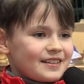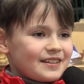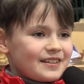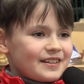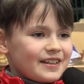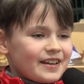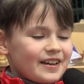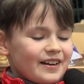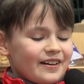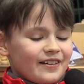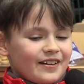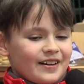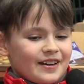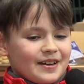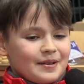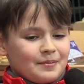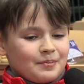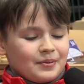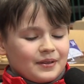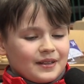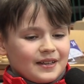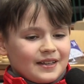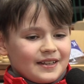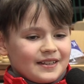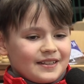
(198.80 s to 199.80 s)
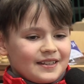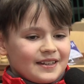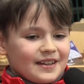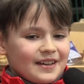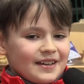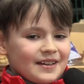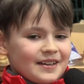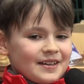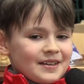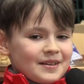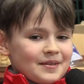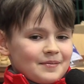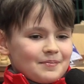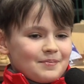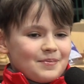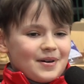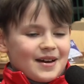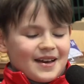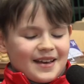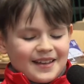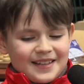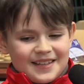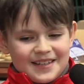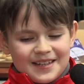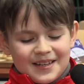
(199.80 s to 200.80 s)
there I played
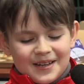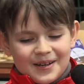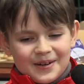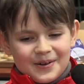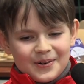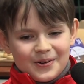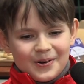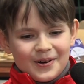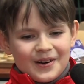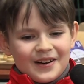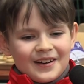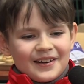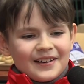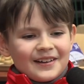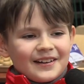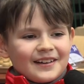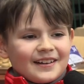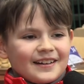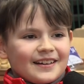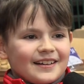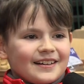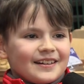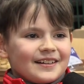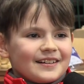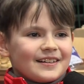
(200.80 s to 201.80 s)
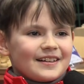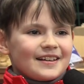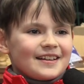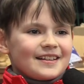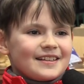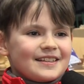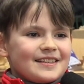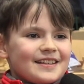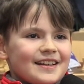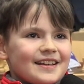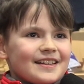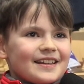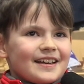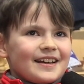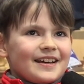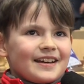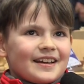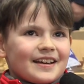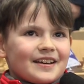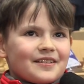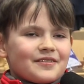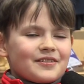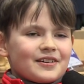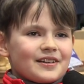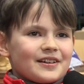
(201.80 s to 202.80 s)
bad, so and then I
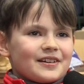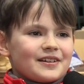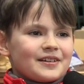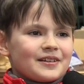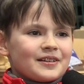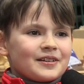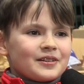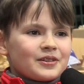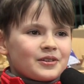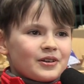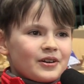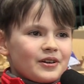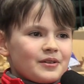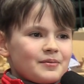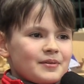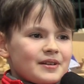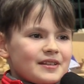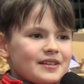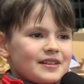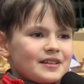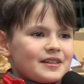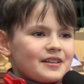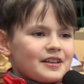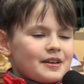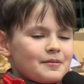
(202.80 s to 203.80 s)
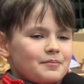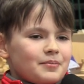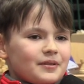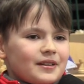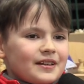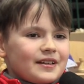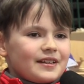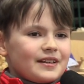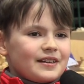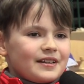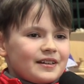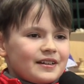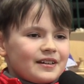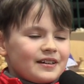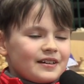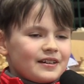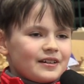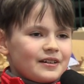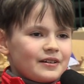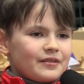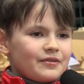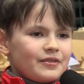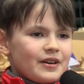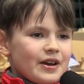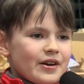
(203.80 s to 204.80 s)
have a tournament and I play
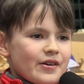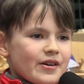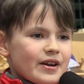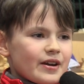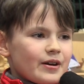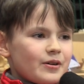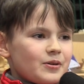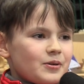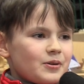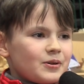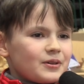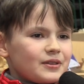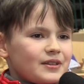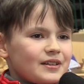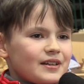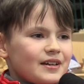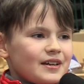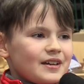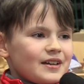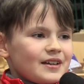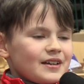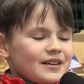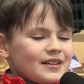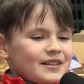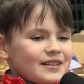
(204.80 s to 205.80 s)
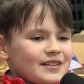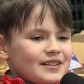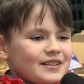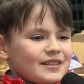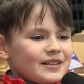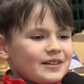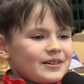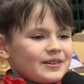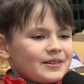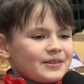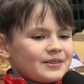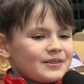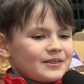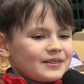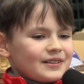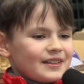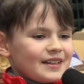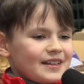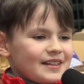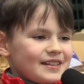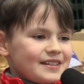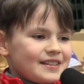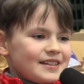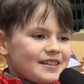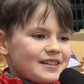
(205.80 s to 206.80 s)
very good, so
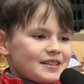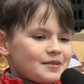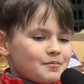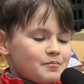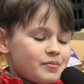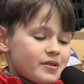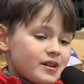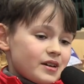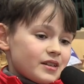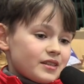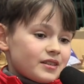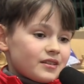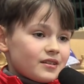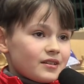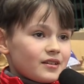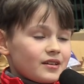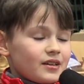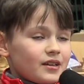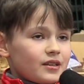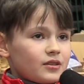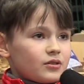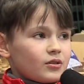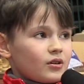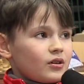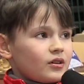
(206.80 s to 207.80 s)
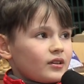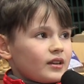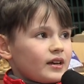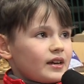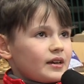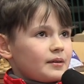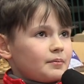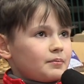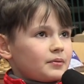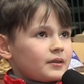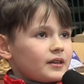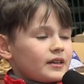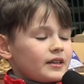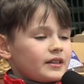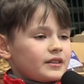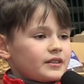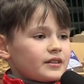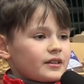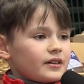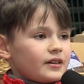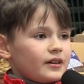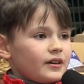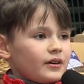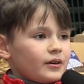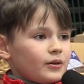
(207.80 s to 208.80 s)
like this, but at all I played
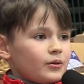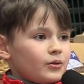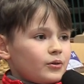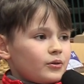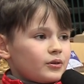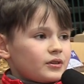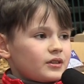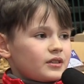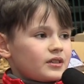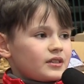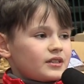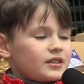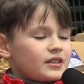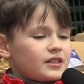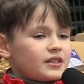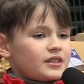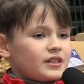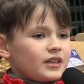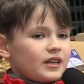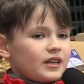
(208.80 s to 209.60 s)
good this